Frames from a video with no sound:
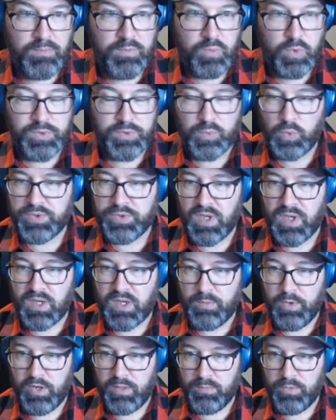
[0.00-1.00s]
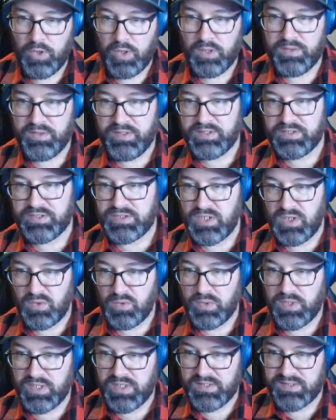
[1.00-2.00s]
We'll talk about him on this
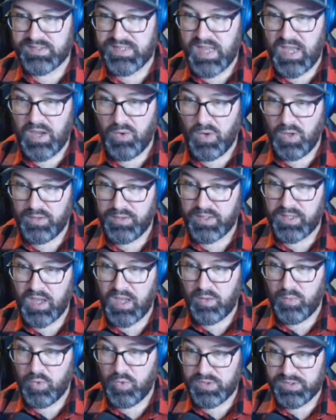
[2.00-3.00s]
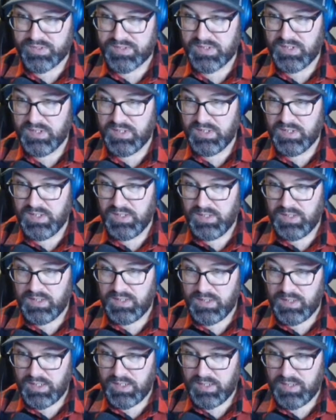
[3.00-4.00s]
show. He is now on the Cowboys.
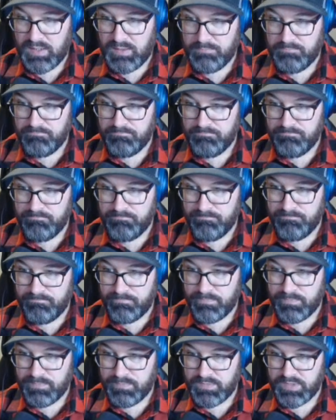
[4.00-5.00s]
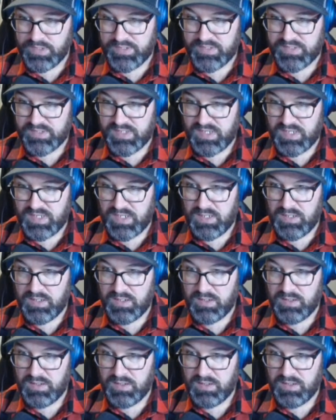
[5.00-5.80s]
Let's see.